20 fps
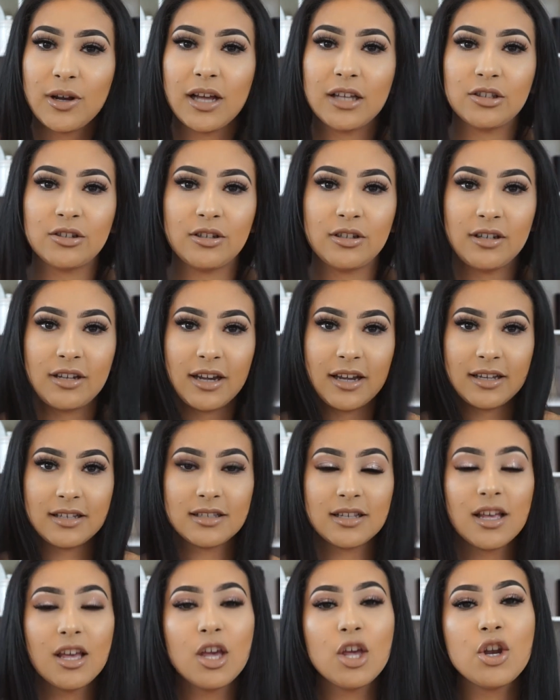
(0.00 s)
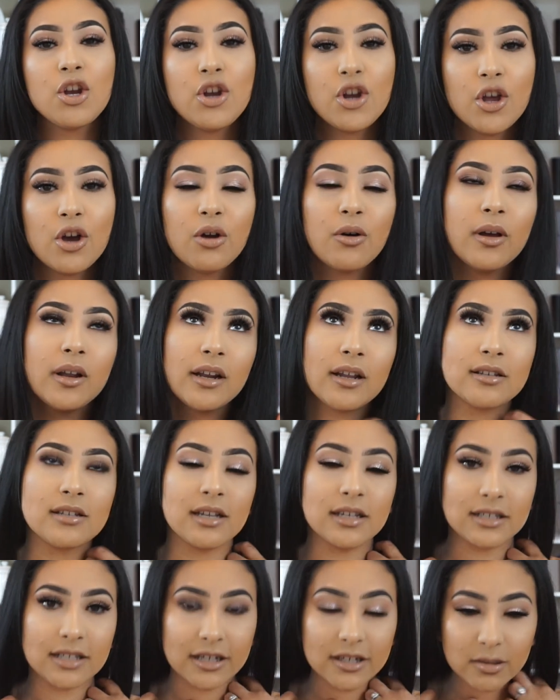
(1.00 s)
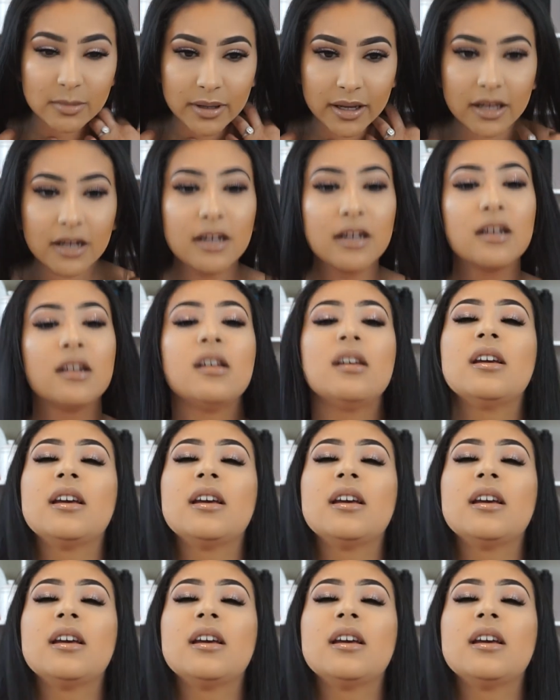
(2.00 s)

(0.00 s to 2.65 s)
As you guys know, and as I said in the beginning,